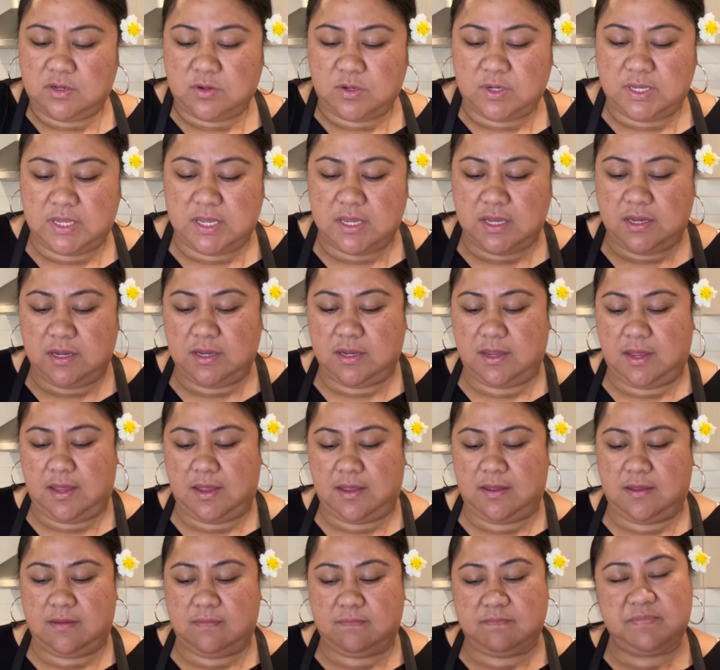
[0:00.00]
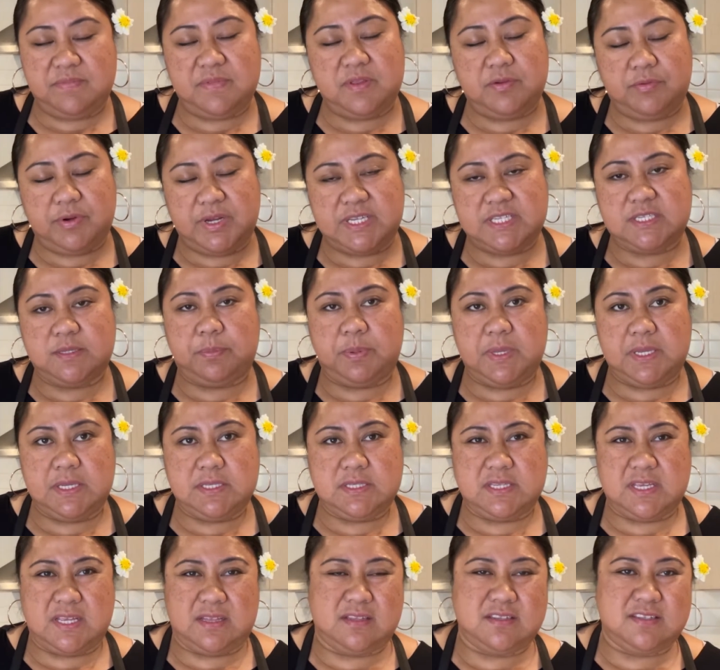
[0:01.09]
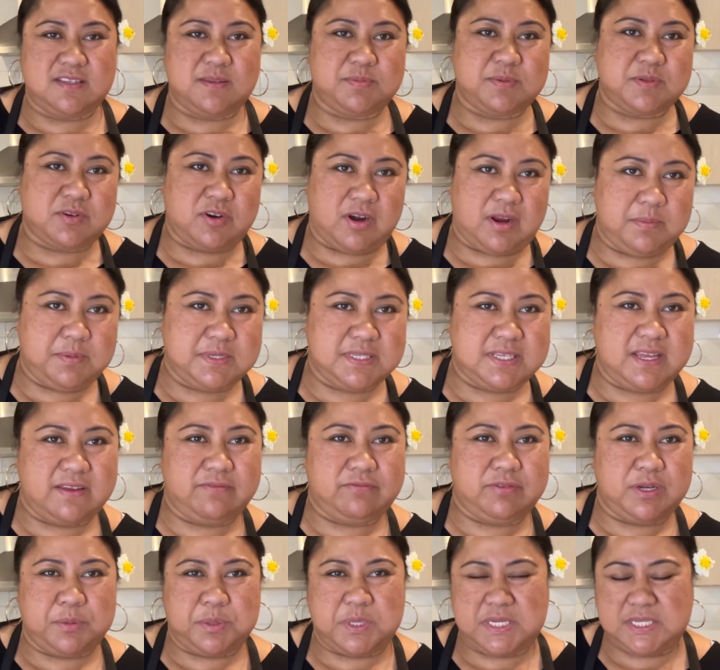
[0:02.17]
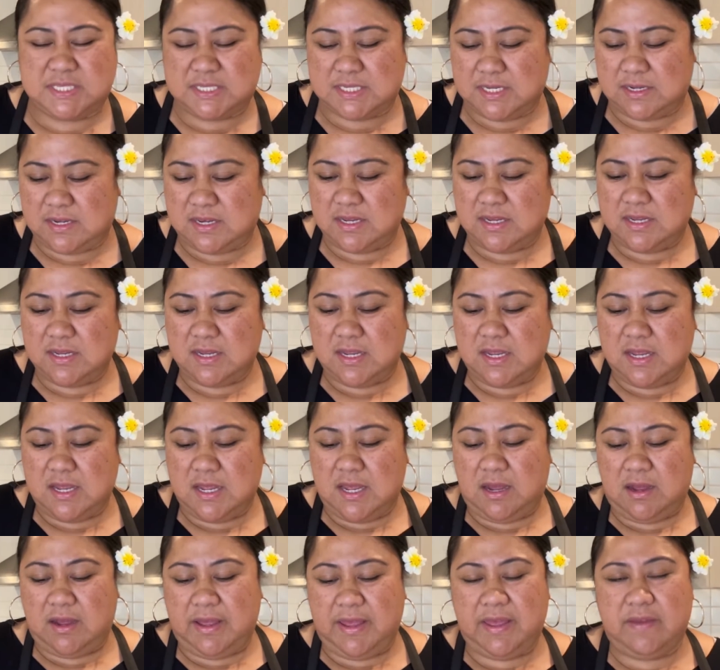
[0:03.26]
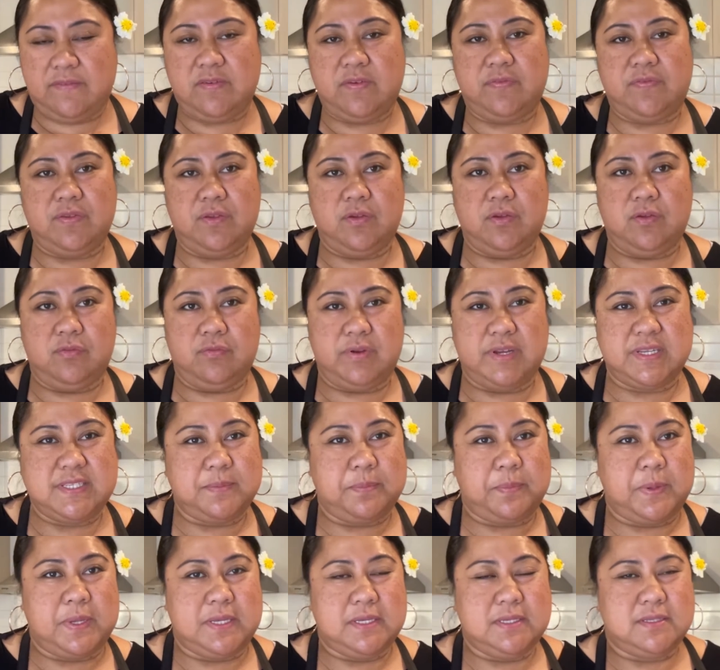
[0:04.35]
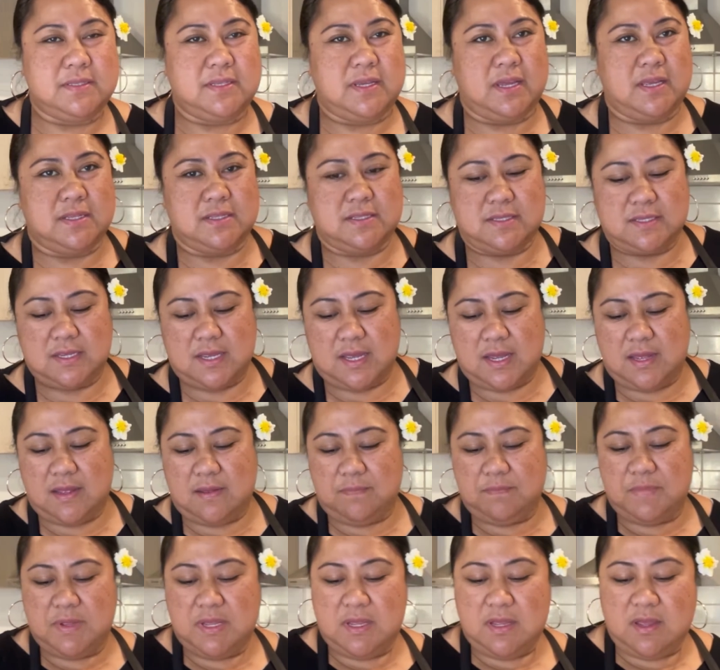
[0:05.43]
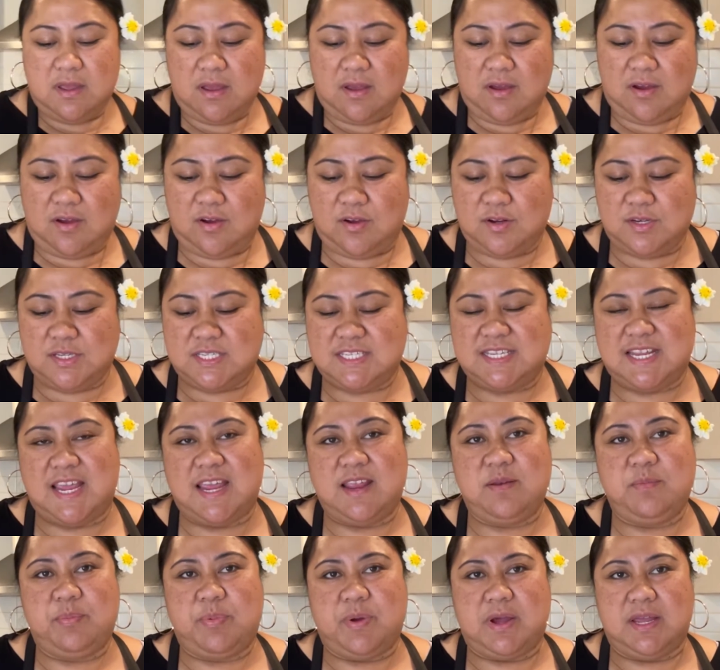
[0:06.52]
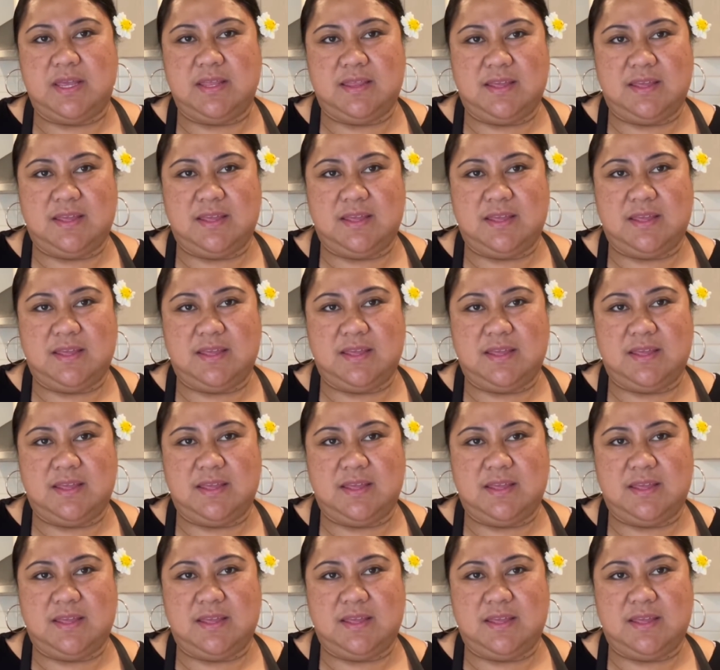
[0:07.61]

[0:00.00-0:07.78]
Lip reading: cooking the recipes that subscribers have requested. I have a few recipes that are on standby